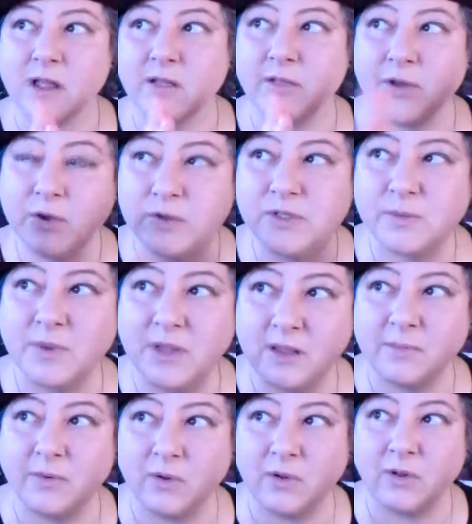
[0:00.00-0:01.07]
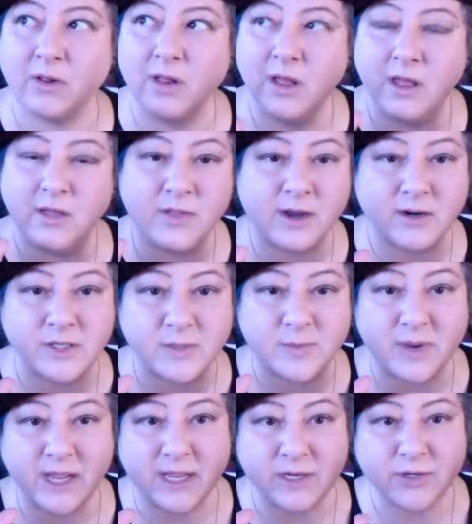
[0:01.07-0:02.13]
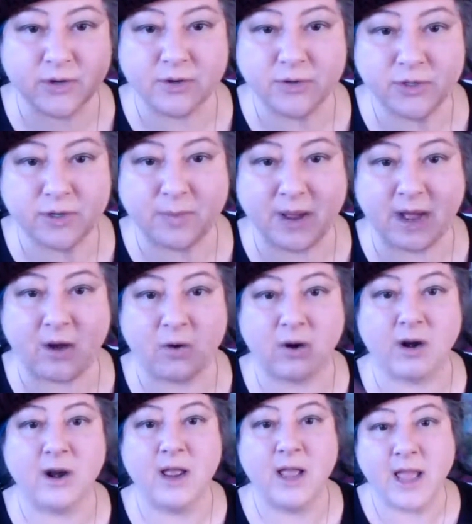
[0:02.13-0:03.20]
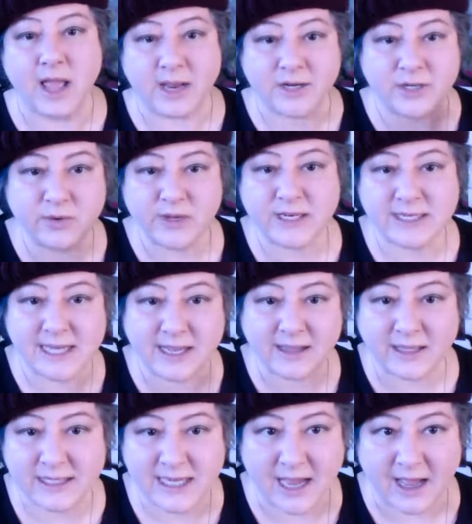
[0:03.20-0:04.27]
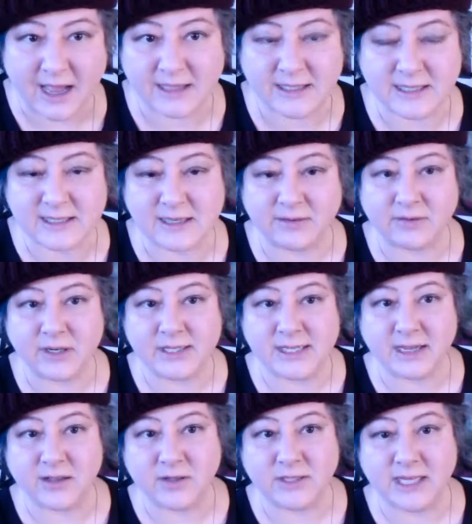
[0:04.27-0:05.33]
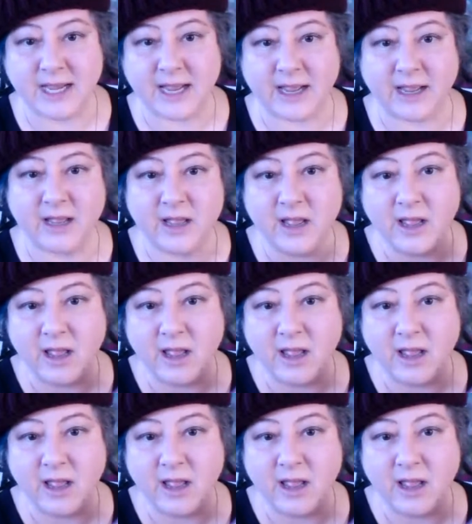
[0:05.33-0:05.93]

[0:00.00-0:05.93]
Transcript: those people that are speaking truth to power and doing daily tasks every single day